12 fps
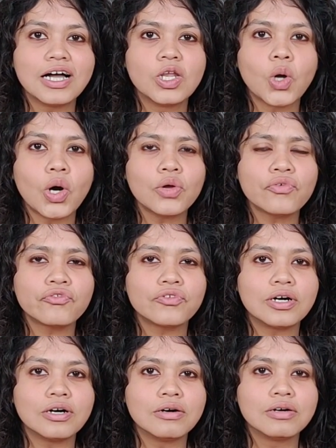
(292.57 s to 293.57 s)
A lot
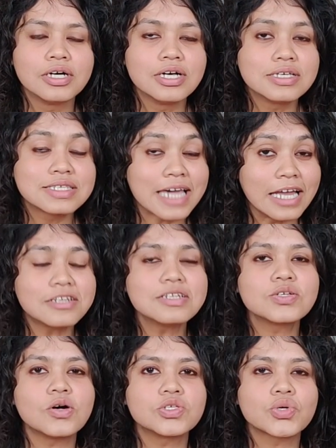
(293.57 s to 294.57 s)
of
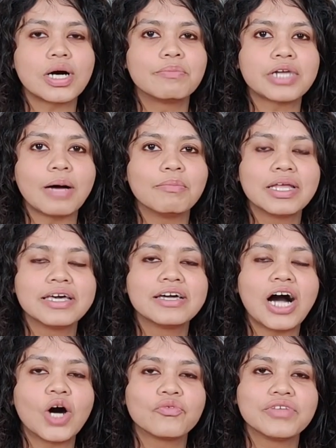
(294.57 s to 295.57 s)
skeletons also come
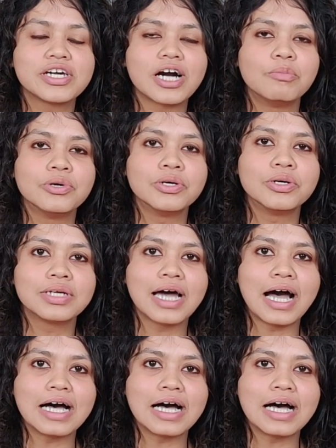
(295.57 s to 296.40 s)
tumbling out of the cupboard